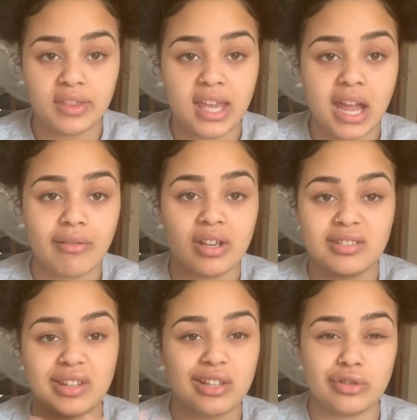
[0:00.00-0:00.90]
the areas,
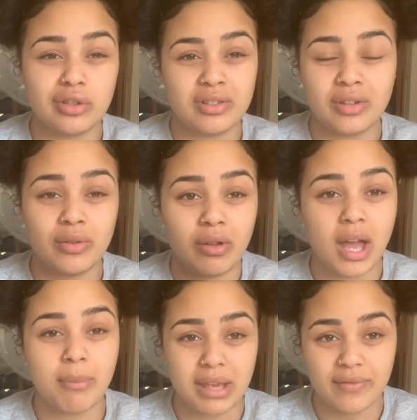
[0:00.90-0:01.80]
and that's just
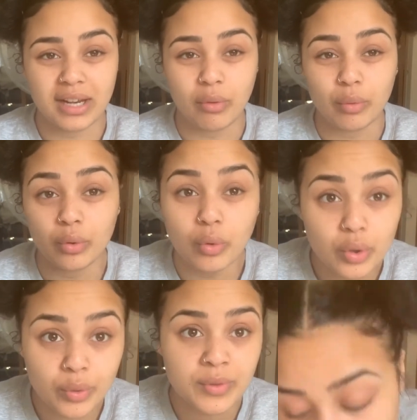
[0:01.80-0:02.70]
to even out all the
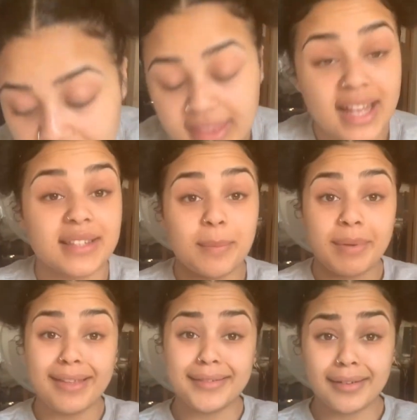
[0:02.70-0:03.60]
oils. That's
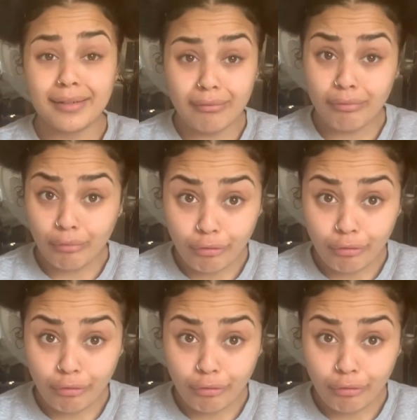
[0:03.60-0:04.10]
basically...